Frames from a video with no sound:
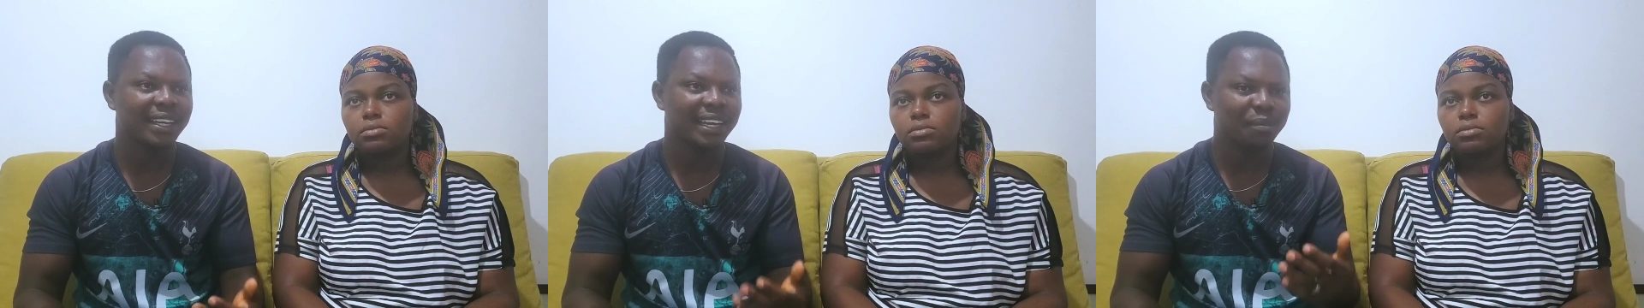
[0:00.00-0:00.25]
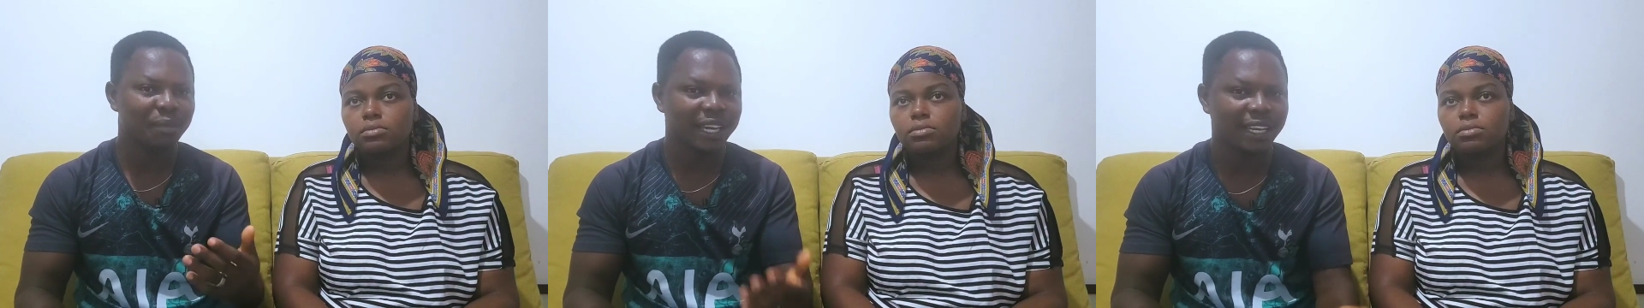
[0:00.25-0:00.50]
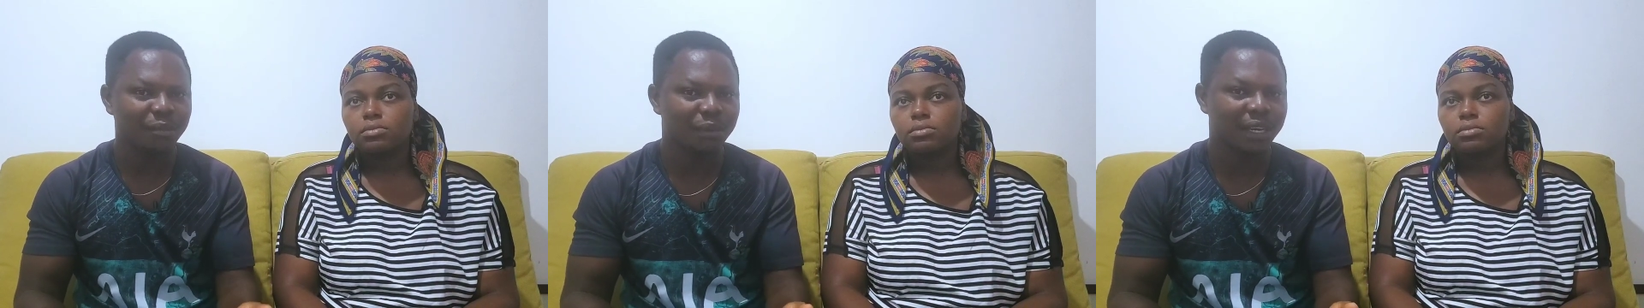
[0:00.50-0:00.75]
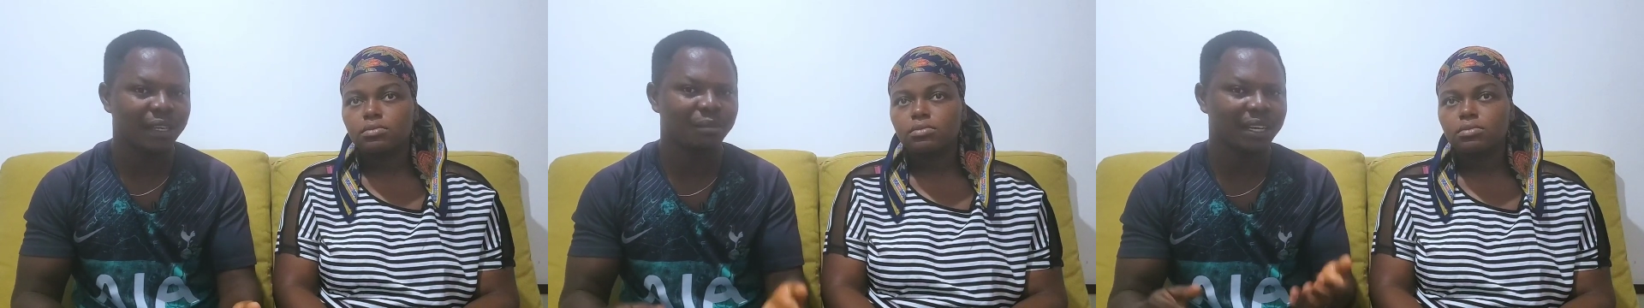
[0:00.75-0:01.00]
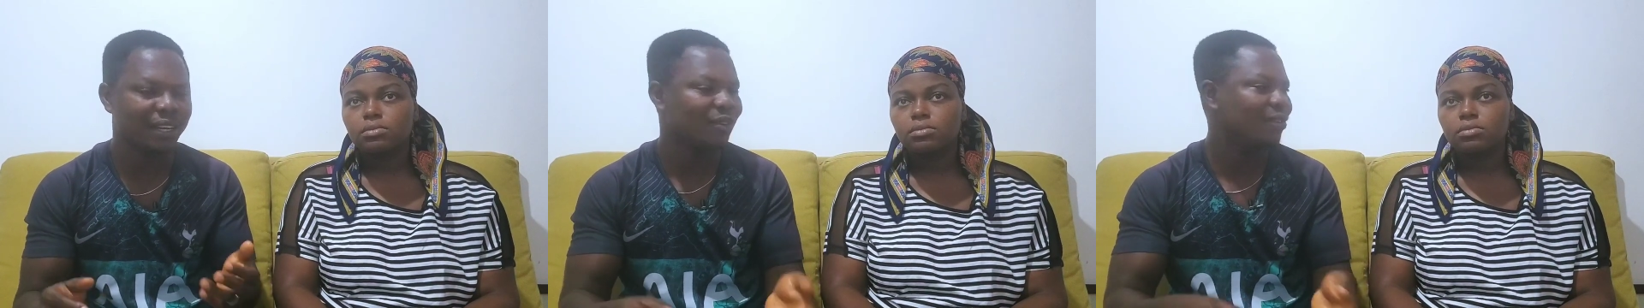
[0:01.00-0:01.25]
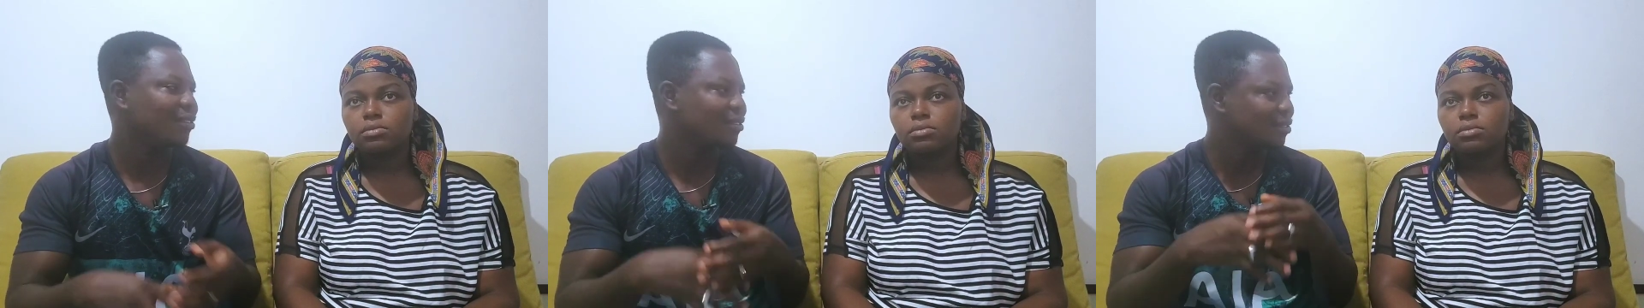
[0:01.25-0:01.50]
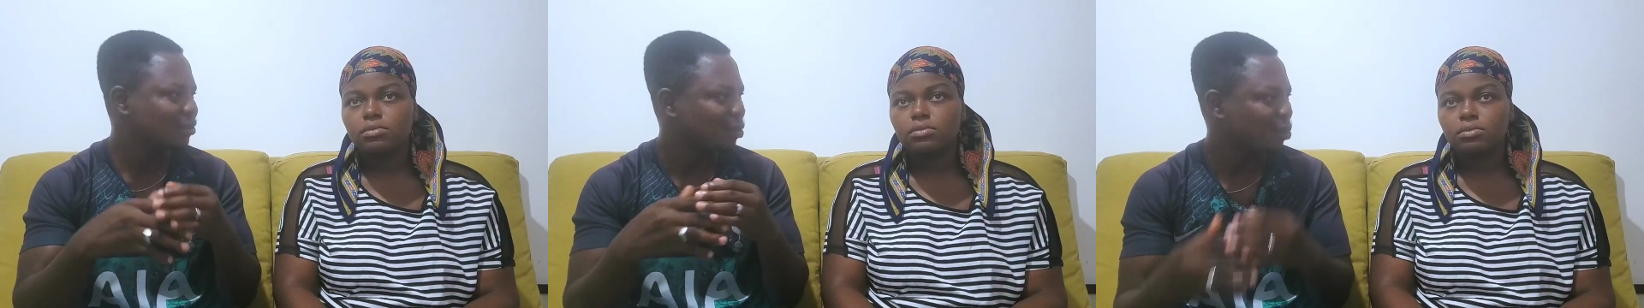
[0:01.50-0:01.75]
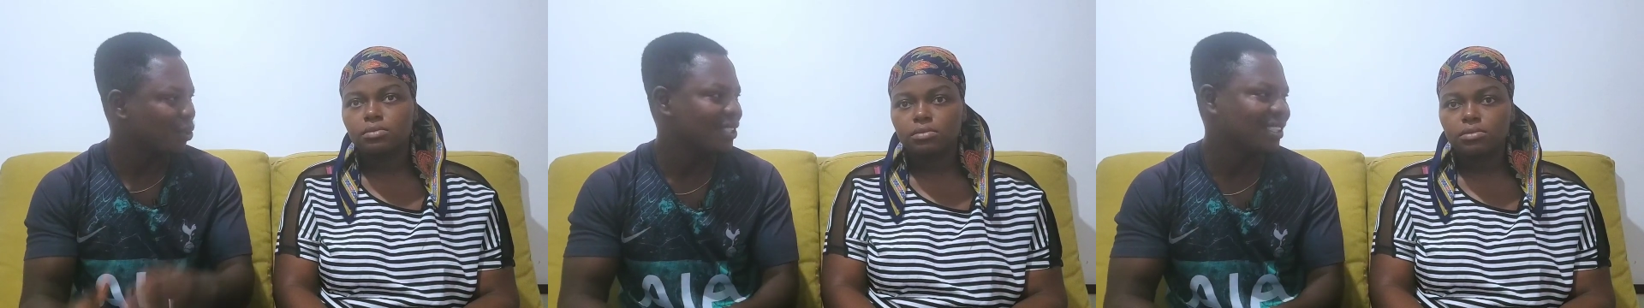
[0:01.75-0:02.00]
Speaker 1: they are making the money, but they are not
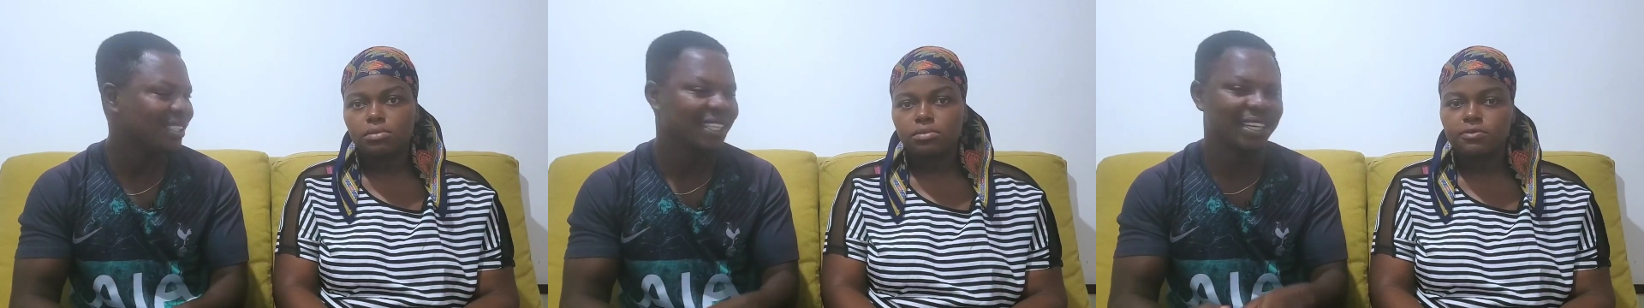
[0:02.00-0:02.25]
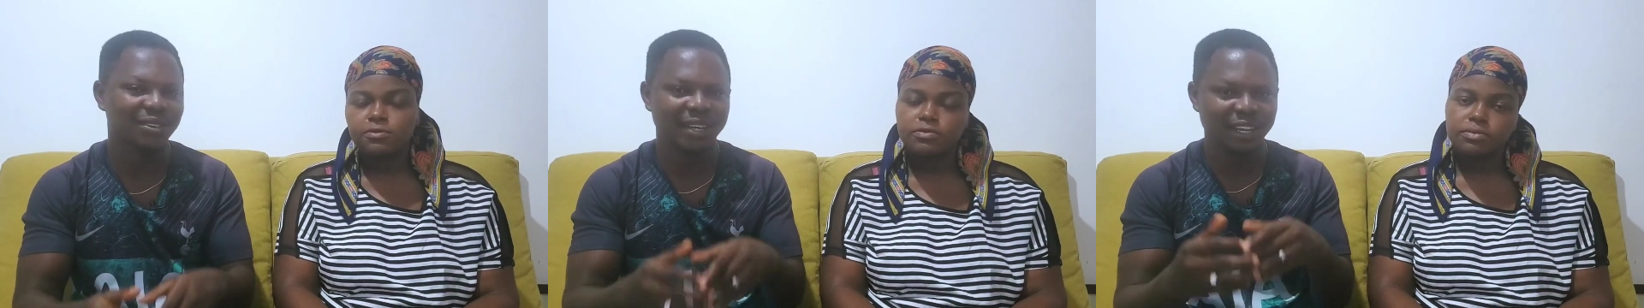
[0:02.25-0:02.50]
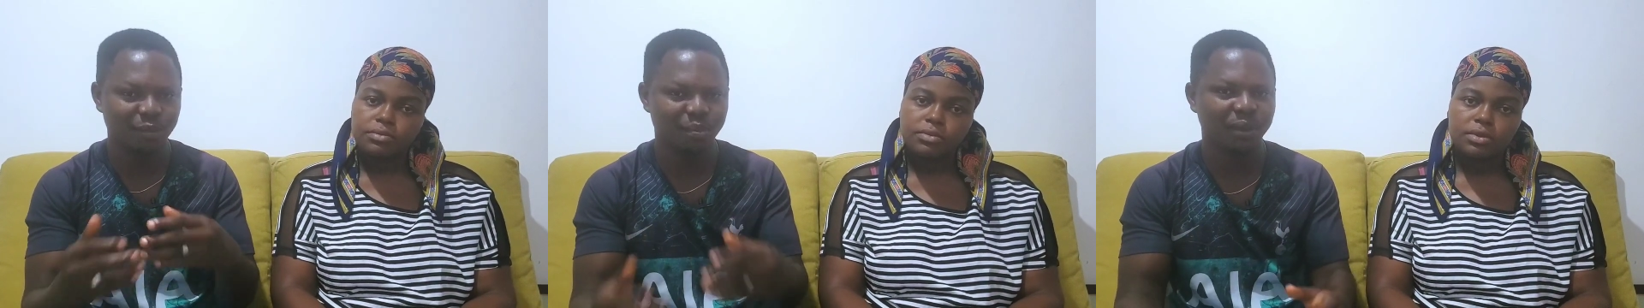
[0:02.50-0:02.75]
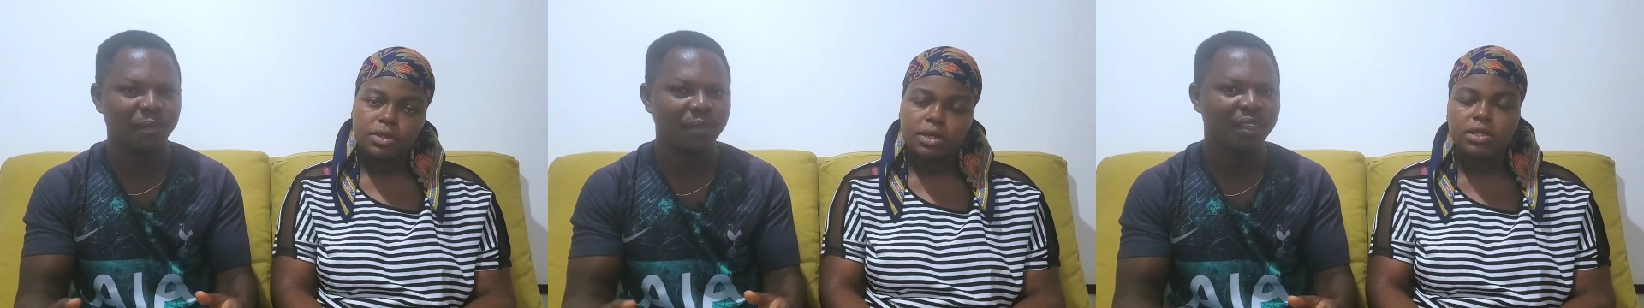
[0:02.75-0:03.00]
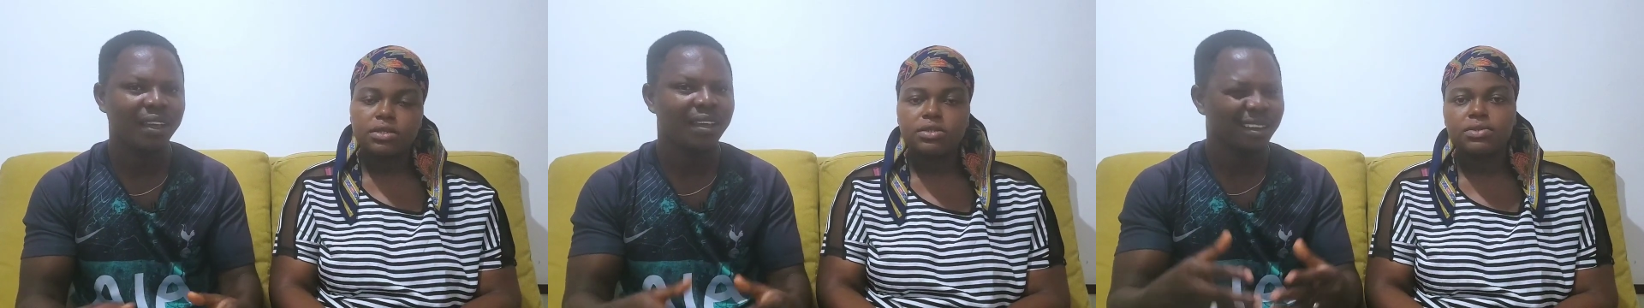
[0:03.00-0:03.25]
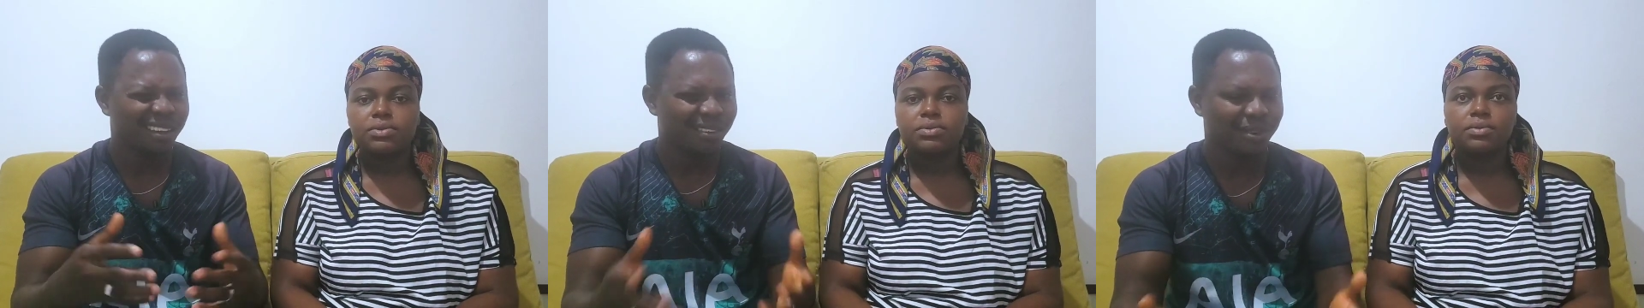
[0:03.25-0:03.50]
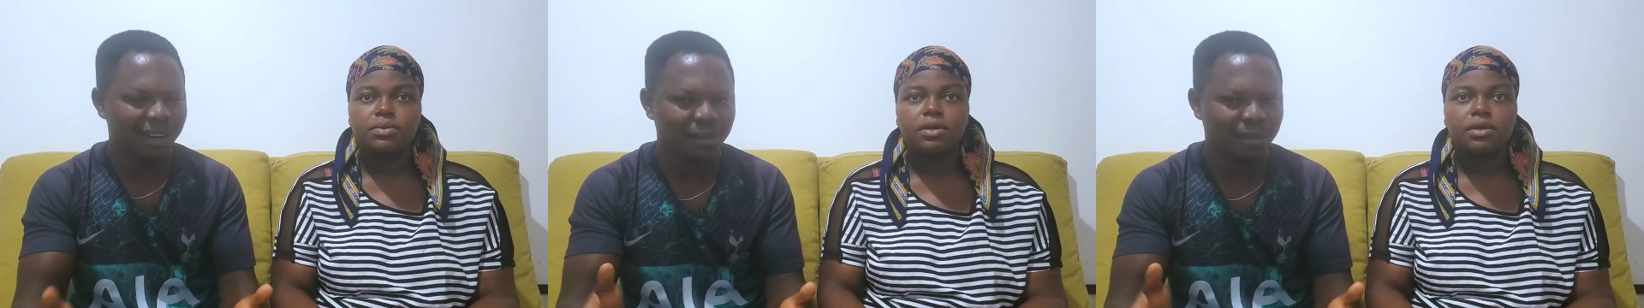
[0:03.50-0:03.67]
supporting, they are not helping. Yeah, so. What